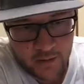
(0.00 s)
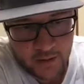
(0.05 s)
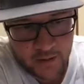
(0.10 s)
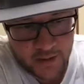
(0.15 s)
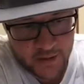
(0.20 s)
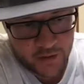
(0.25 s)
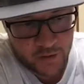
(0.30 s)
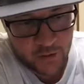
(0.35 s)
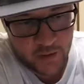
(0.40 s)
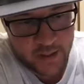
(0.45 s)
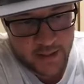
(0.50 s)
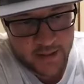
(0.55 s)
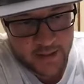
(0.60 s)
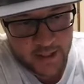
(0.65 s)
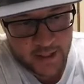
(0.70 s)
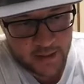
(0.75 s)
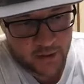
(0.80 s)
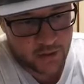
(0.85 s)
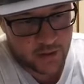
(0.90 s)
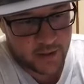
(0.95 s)
it's crazy
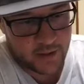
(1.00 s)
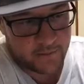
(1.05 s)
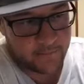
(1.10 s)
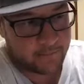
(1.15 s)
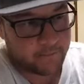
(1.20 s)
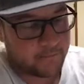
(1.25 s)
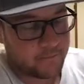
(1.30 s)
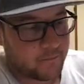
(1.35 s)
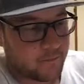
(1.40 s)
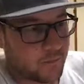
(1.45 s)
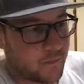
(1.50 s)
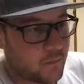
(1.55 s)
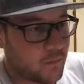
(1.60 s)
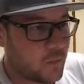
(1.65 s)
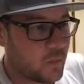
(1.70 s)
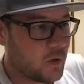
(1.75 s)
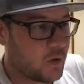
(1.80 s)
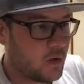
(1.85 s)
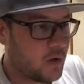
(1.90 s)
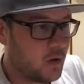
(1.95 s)
actually.
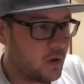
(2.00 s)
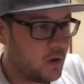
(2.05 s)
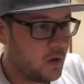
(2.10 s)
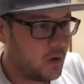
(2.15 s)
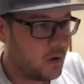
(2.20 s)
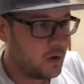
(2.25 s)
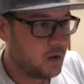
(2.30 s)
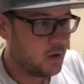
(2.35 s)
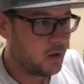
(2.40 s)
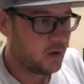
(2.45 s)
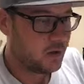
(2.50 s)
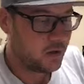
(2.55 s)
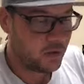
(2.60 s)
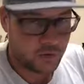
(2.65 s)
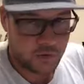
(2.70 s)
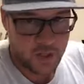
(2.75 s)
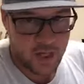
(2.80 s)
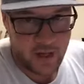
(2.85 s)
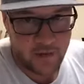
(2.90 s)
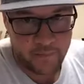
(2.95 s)
You
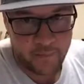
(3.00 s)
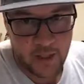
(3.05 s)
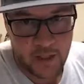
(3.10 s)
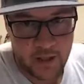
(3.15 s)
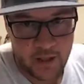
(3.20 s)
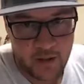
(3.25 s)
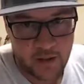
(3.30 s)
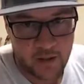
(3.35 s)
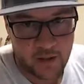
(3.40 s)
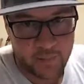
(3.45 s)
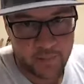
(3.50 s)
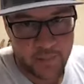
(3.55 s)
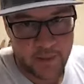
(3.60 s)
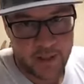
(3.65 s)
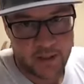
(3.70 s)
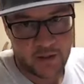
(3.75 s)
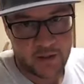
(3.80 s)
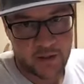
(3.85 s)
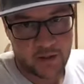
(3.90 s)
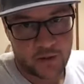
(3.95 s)
save money
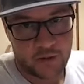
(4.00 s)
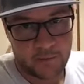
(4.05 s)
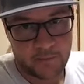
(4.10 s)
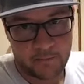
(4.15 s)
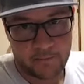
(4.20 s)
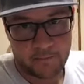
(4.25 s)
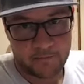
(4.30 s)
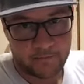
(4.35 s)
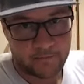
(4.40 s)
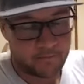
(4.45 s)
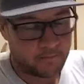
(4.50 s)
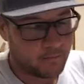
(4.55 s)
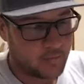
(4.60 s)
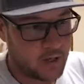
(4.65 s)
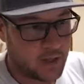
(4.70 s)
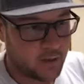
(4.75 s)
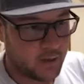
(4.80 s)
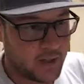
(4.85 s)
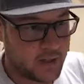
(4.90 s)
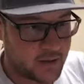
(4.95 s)
compared to
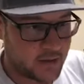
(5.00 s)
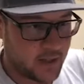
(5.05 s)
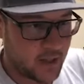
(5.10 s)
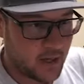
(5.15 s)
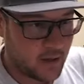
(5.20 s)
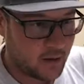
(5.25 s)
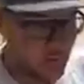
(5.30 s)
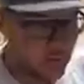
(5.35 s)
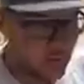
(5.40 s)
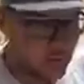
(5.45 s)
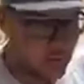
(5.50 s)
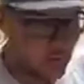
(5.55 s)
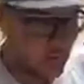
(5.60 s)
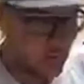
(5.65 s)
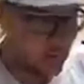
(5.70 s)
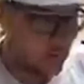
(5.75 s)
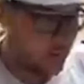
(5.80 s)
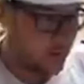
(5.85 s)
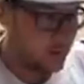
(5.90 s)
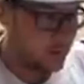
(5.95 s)
how it is now,
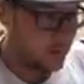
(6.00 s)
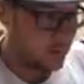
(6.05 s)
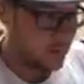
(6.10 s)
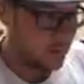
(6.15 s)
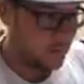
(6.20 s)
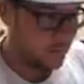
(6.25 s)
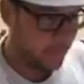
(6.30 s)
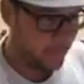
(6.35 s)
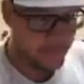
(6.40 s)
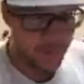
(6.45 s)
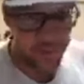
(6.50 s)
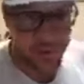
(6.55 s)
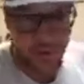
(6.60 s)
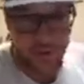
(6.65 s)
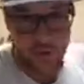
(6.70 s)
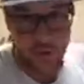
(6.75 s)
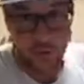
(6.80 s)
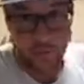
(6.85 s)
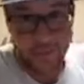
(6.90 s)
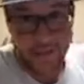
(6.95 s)
but you
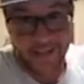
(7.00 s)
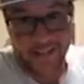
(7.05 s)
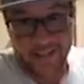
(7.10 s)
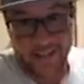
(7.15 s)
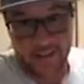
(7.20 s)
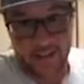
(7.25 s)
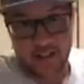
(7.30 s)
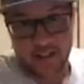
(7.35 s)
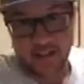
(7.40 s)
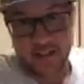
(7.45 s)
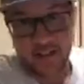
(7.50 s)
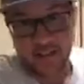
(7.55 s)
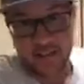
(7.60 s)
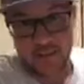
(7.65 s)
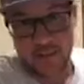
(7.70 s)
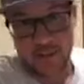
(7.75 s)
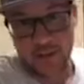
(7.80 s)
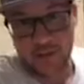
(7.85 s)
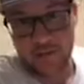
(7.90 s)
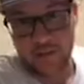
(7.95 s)
can do better customer
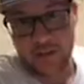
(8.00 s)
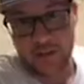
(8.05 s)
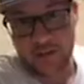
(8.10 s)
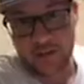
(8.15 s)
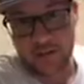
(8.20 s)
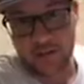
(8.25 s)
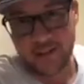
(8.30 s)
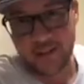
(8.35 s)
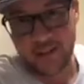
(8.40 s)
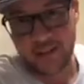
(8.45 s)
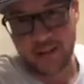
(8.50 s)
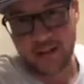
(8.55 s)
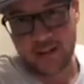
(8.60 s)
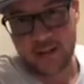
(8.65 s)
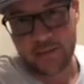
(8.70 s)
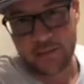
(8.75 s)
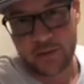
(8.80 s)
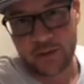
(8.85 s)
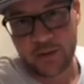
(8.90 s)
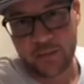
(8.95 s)
service and
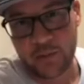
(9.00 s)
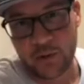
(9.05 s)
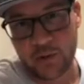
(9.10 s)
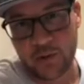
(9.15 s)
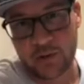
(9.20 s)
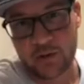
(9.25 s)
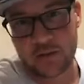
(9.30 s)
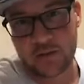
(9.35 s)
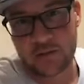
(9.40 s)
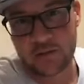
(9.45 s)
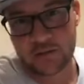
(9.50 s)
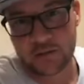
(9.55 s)
customer support.